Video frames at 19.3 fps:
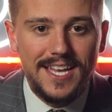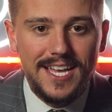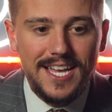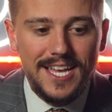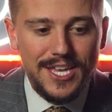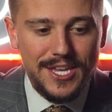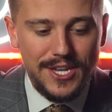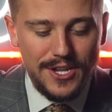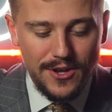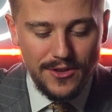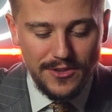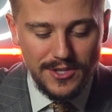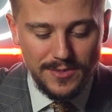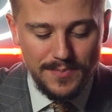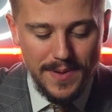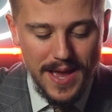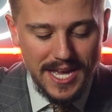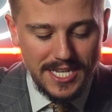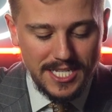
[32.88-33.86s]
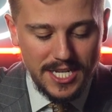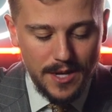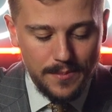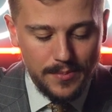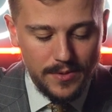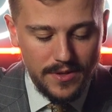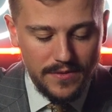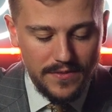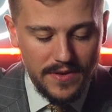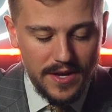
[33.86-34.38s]
These past couple
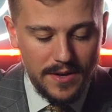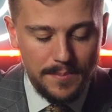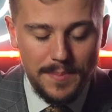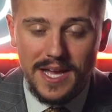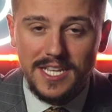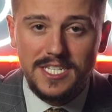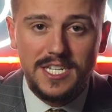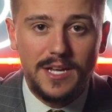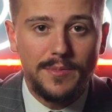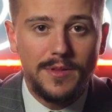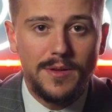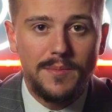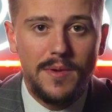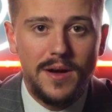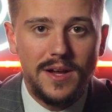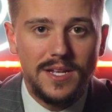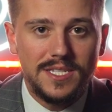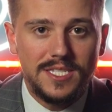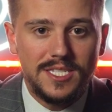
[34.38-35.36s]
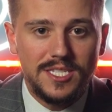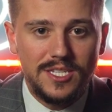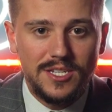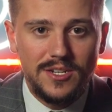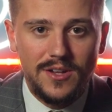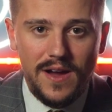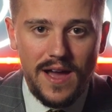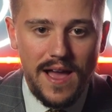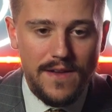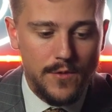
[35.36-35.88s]
of months, I
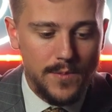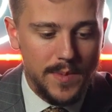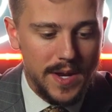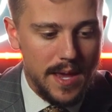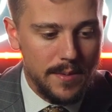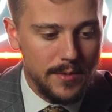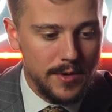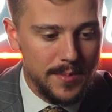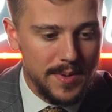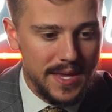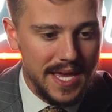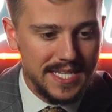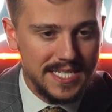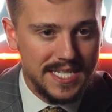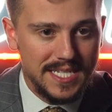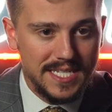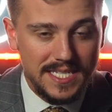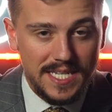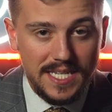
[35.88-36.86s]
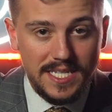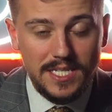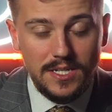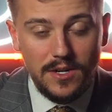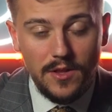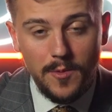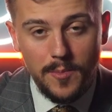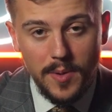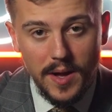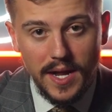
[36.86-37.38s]
haven't been able to be as consistent on the
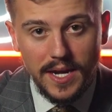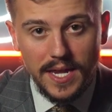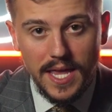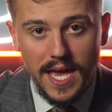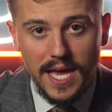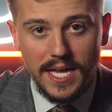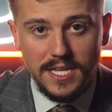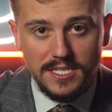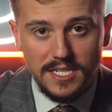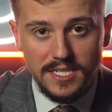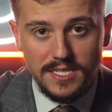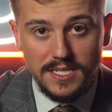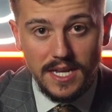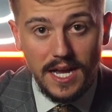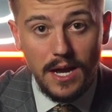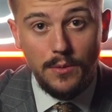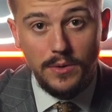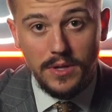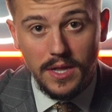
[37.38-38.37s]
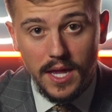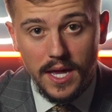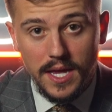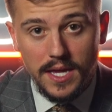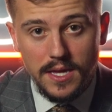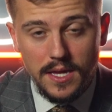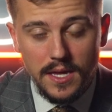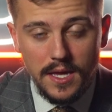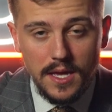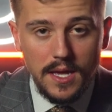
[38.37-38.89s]
podcast as I would
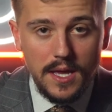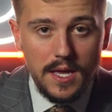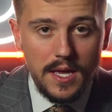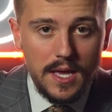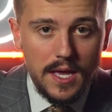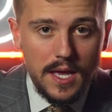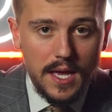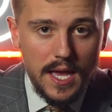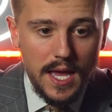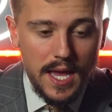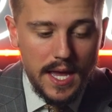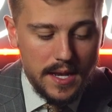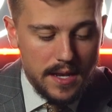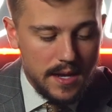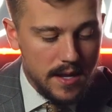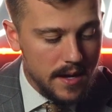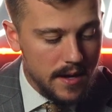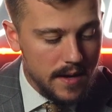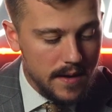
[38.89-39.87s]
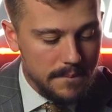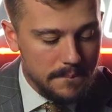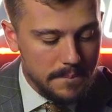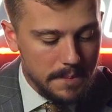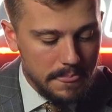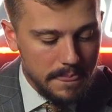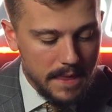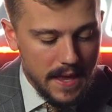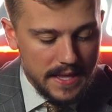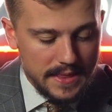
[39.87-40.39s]
like. And
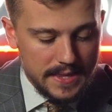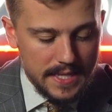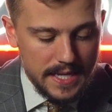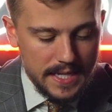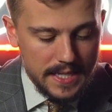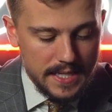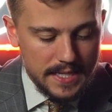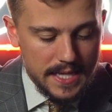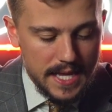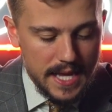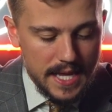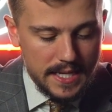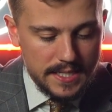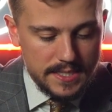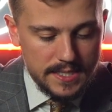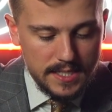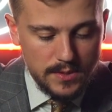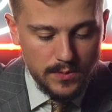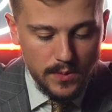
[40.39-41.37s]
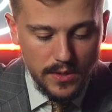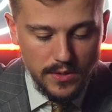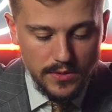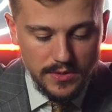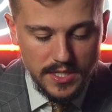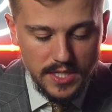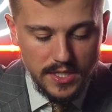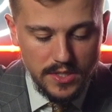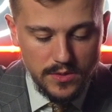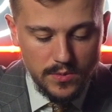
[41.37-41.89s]
at the end of the day, it's one of those
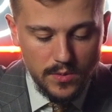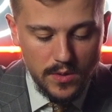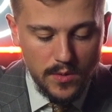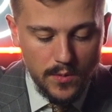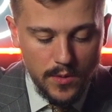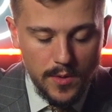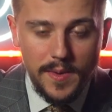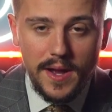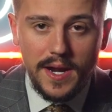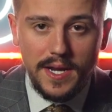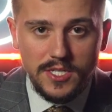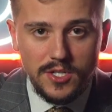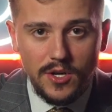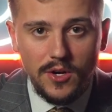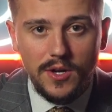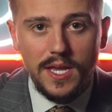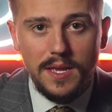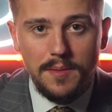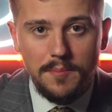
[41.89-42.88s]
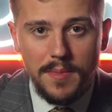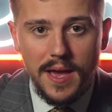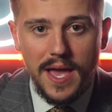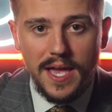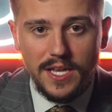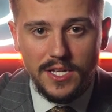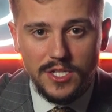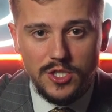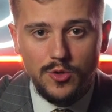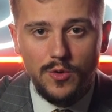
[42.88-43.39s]
deals where we're about to start getting back
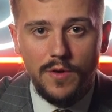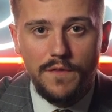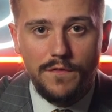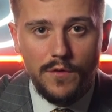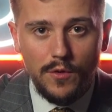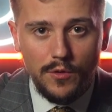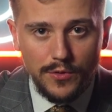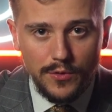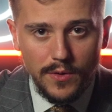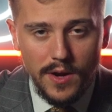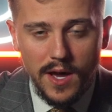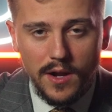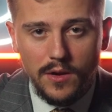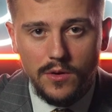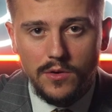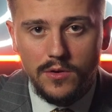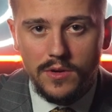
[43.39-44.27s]
into it full throttle.